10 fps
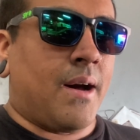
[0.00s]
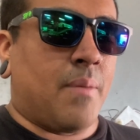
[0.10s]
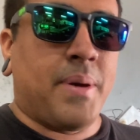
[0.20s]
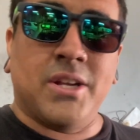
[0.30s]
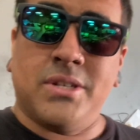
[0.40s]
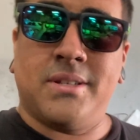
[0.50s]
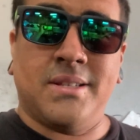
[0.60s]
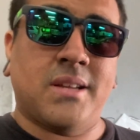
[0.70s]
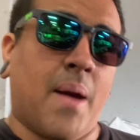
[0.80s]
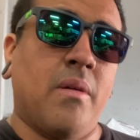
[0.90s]
patience and
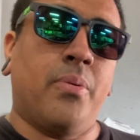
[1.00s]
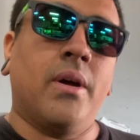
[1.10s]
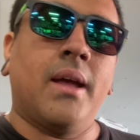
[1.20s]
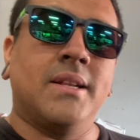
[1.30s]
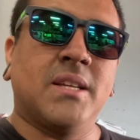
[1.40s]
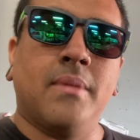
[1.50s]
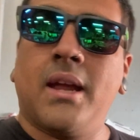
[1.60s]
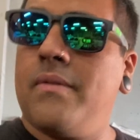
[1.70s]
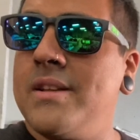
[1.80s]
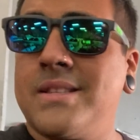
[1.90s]
time we put into
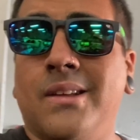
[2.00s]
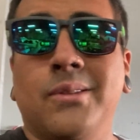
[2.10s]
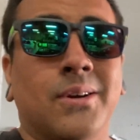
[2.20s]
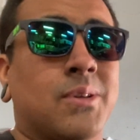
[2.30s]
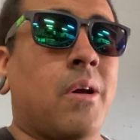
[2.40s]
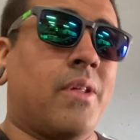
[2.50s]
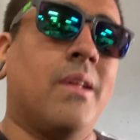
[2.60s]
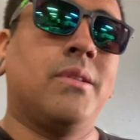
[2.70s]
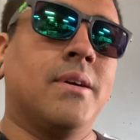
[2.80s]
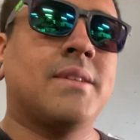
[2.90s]
making this thing look the way that it
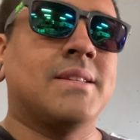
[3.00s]
looks.